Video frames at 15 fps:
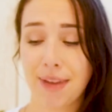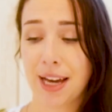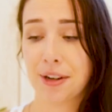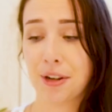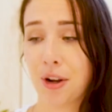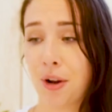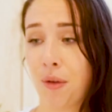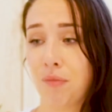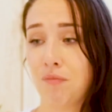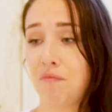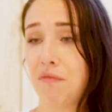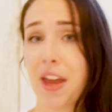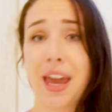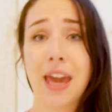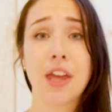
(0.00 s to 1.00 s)

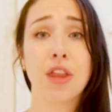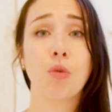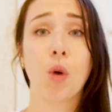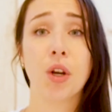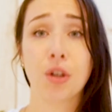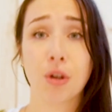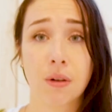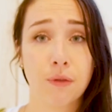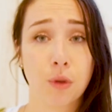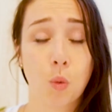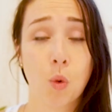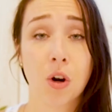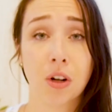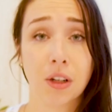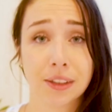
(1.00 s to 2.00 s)
the 8th wonder of the
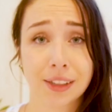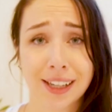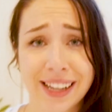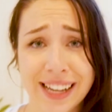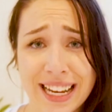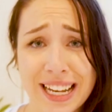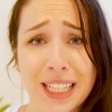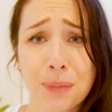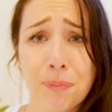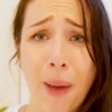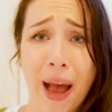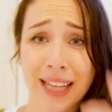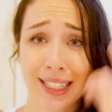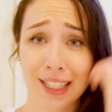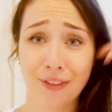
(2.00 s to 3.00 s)
world is
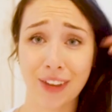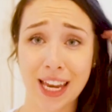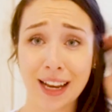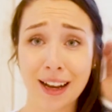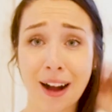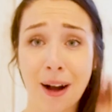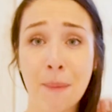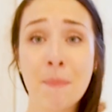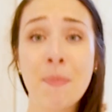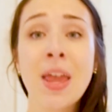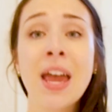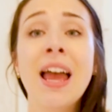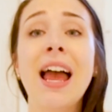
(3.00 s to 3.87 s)
passive income.